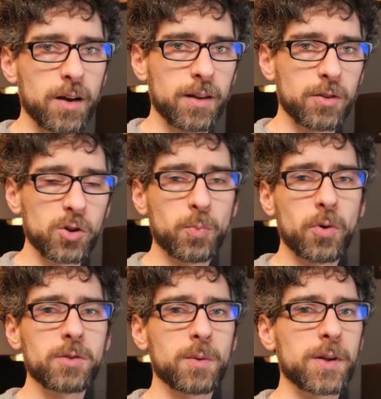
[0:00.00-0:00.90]
Those
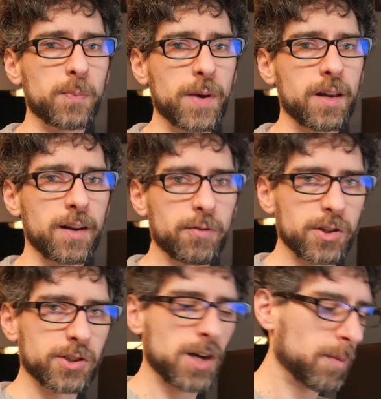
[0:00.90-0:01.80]
points would be spent in a
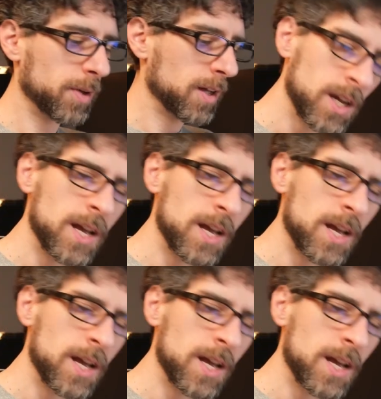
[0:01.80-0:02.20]
different shop.